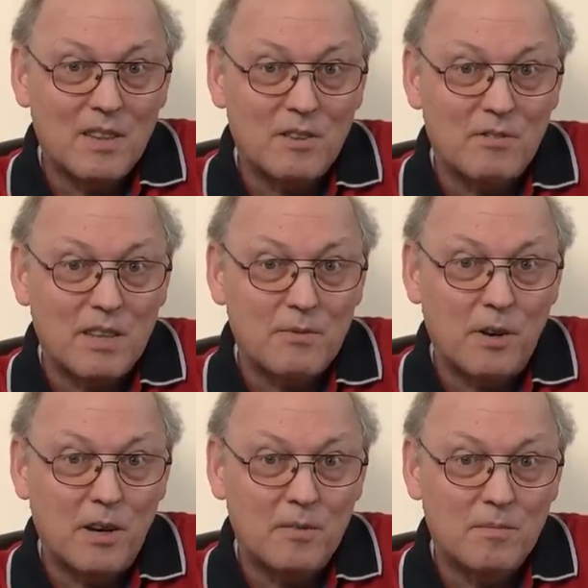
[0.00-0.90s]
the
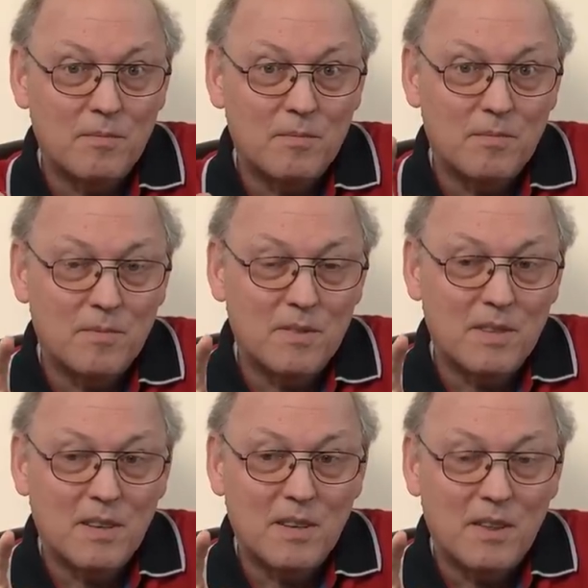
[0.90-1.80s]
transfer.
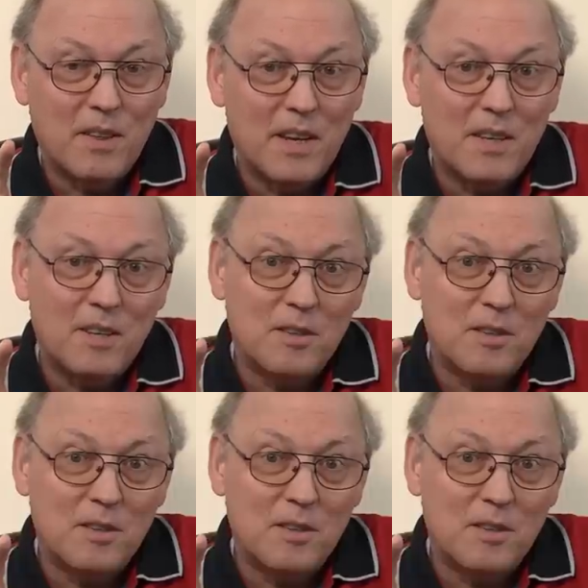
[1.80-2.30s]
Then